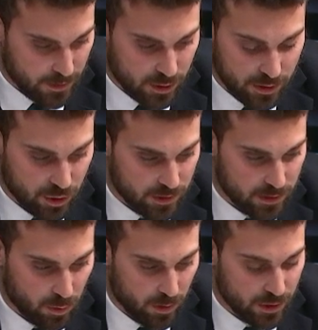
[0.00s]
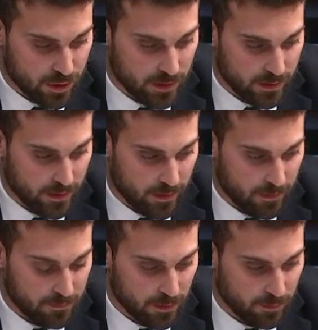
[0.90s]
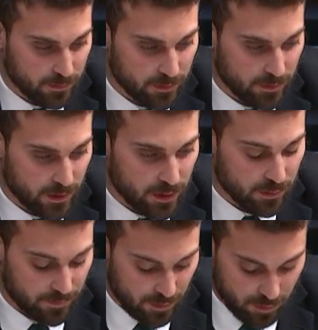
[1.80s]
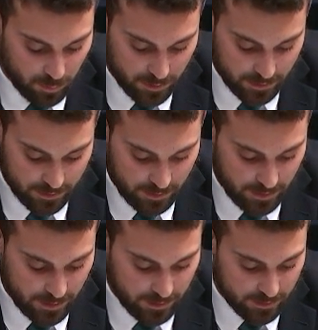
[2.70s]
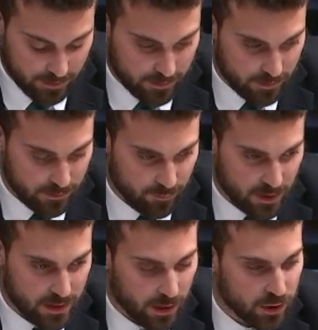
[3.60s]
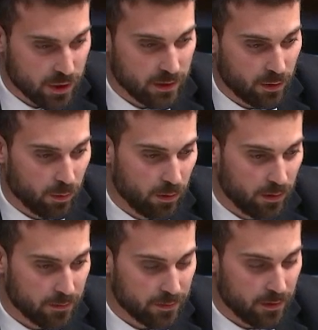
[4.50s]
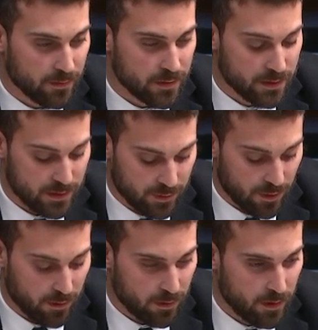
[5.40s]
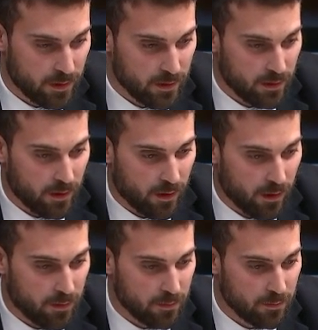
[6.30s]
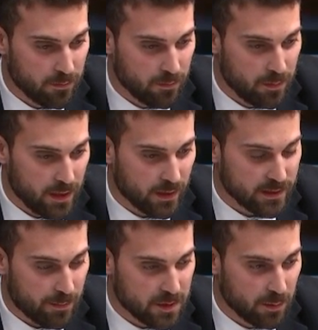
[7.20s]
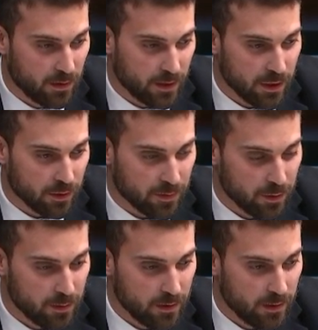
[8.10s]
Just a question. In your view, would a reduction goal of 0 be acceptable in your view?